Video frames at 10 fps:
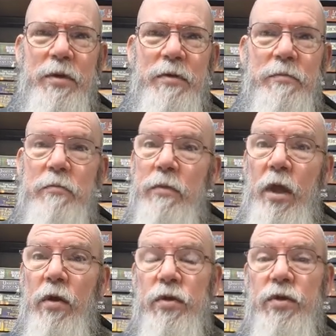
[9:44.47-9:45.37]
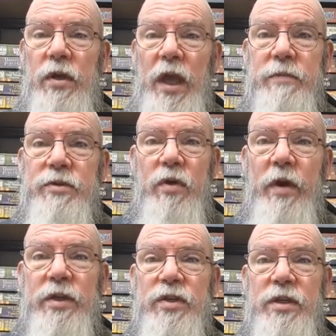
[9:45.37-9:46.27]
But I got two games of
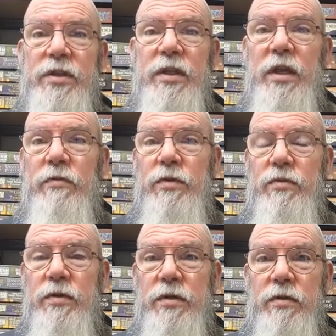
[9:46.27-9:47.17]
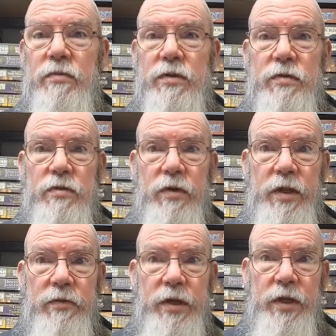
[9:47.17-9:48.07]
Quacks yesterday, which was
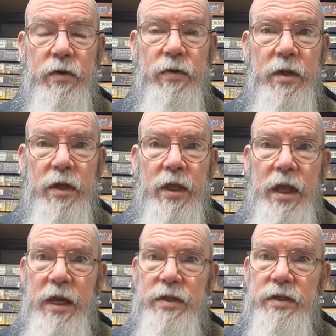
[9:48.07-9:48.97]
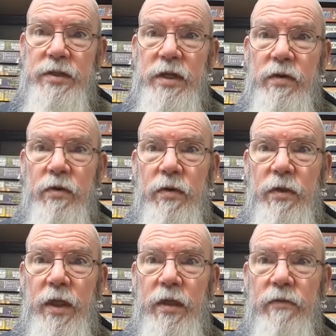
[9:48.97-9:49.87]
really, really good. And as I said, look,
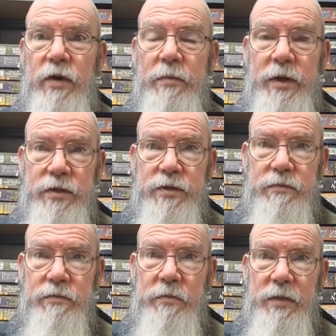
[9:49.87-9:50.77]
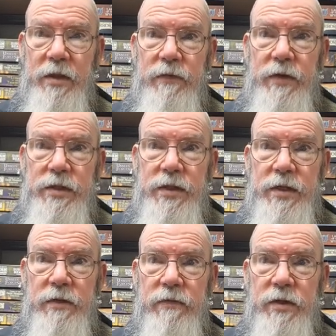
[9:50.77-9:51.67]
thank you very much,
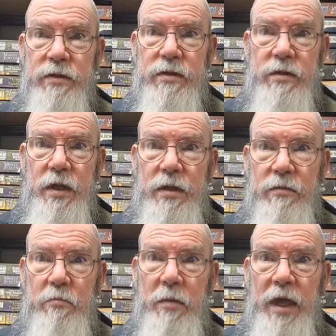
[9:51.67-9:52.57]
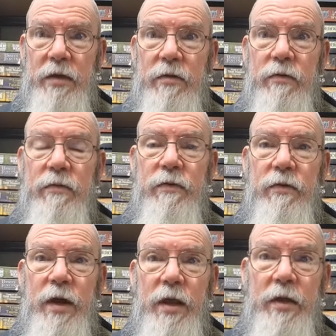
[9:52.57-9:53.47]
Felicity, Vince and Matt,
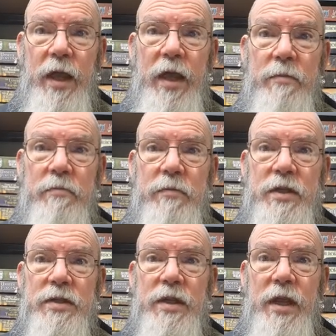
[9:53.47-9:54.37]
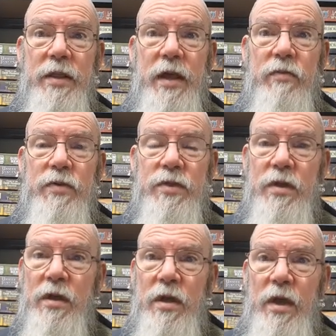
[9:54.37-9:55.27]
for our game yesterday. That was
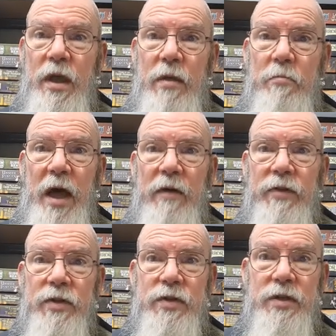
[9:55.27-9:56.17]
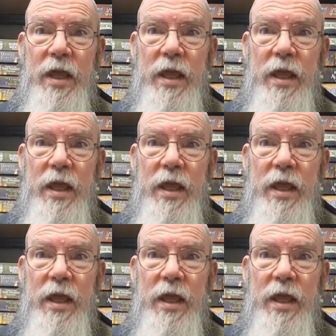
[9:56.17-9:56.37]
marvellous.